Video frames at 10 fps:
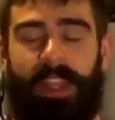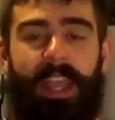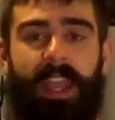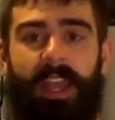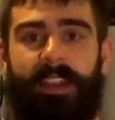
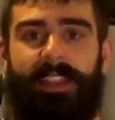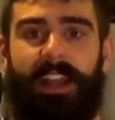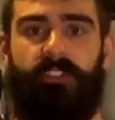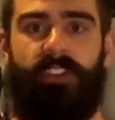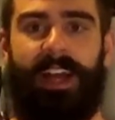And
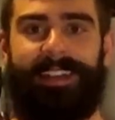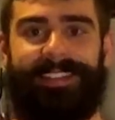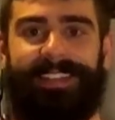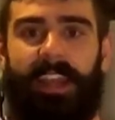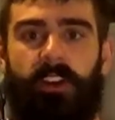that should not
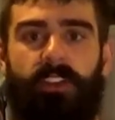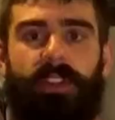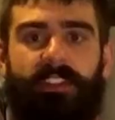scare you.